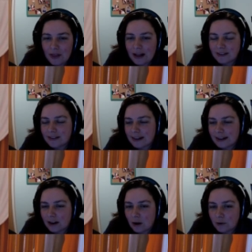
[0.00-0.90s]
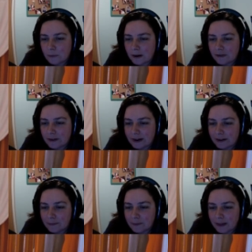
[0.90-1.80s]
Oh, that's the cold weather
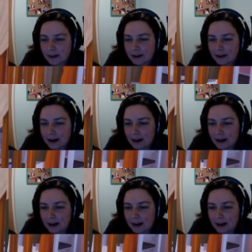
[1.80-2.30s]
out there.